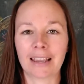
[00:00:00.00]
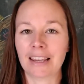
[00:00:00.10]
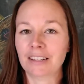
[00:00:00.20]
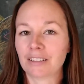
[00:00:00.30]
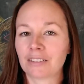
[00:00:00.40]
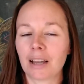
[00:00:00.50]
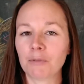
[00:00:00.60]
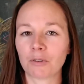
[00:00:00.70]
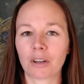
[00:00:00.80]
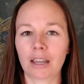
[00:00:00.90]
in
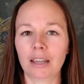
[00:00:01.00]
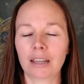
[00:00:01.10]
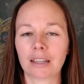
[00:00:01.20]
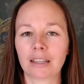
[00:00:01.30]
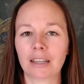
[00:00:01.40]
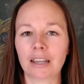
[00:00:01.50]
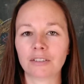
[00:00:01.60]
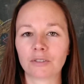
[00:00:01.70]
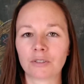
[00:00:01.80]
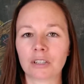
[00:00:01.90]
summary,
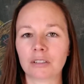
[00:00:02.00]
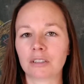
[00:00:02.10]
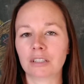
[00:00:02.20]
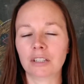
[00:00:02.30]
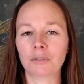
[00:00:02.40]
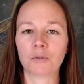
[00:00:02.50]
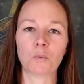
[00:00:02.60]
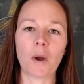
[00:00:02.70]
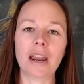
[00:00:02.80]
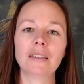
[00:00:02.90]
it's, you know, the
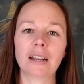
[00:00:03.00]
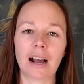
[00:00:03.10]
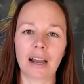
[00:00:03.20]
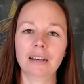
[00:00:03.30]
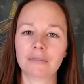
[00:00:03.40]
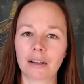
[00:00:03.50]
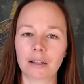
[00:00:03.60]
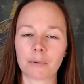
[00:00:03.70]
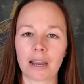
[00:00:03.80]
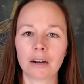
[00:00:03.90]
way that I
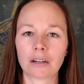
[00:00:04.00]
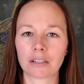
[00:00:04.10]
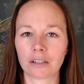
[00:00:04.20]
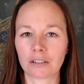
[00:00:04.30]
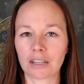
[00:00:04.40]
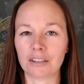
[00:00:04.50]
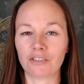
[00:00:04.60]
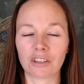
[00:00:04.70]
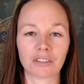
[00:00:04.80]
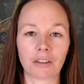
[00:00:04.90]
develop characters is
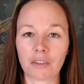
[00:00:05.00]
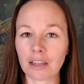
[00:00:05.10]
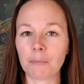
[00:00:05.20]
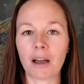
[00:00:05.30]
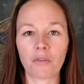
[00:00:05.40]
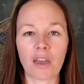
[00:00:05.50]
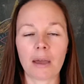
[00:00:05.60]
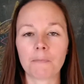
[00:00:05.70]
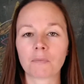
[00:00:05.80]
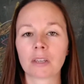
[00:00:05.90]
just to think about
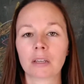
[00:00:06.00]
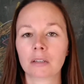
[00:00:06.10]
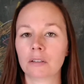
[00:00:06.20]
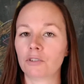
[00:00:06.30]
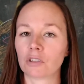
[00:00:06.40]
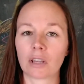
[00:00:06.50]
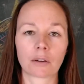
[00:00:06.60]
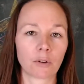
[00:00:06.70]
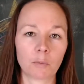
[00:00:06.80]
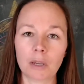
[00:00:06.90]
them just
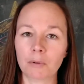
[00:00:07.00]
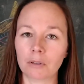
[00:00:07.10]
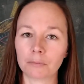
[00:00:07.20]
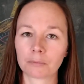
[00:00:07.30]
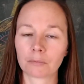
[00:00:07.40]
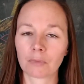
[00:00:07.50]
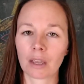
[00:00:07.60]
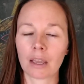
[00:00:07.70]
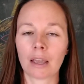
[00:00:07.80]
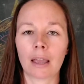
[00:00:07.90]
like real people
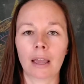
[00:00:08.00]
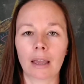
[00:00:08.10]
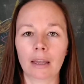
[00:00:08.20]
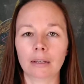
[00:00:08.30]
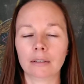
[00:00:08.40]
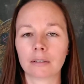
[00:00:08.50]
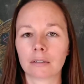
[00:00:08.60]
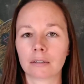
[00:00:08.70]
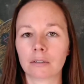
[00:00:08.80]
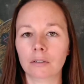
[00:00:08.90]
and
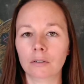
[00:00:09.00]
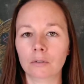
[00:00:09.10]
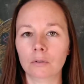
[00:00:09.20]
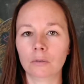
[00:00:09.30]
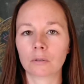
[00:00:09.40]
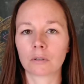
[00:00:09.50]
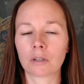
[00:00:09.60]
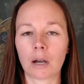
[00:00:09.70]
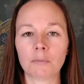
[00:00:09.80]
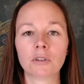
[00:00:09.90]
to
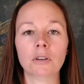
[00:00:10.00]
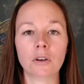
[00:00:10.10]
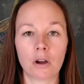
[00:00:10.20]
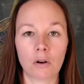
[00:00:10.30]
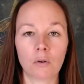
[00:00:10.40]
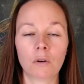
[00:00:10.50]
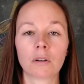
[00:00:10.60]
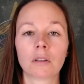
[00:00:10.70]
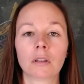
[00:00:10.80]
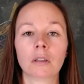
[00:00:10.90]
come to
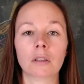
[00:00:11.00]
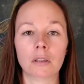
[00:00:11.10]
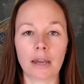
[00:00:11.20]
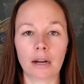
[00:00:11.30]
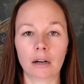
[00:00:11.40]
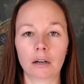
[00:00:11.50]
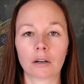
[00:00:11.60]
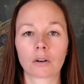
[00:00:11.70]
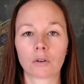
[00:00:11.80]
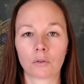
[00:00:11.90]
know
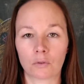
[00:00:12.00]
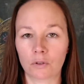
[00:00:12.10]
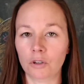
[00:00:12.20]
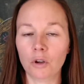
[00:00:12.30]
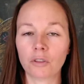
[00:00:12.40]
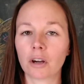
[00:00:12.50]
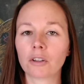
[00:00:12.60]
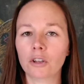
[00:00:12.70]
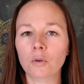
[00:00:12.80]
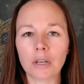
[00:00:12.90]
their
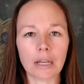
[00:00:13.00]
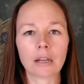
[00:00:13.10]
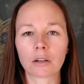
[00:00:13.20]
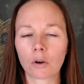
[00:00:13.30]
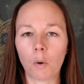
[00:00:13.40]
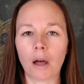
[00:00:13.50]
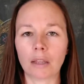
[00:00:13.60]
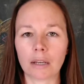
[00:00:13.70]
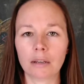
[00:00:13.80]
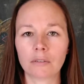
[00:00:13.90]
unique
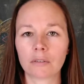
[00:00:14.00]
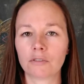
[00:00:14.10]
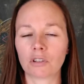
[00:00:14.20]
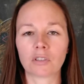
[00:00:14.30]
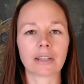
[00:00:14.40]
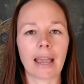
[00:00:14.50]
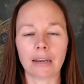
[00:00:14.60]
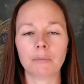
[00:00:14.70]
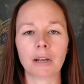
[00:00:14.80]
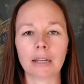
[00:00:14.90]
qualities just like
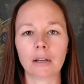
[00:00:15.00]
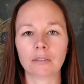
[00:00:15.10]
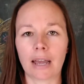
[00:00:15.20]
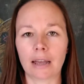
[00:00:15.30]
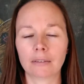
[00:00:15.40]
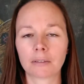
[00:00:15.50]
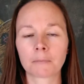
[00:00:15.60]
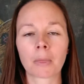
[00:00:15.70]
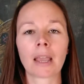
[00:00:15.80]
anybody else has,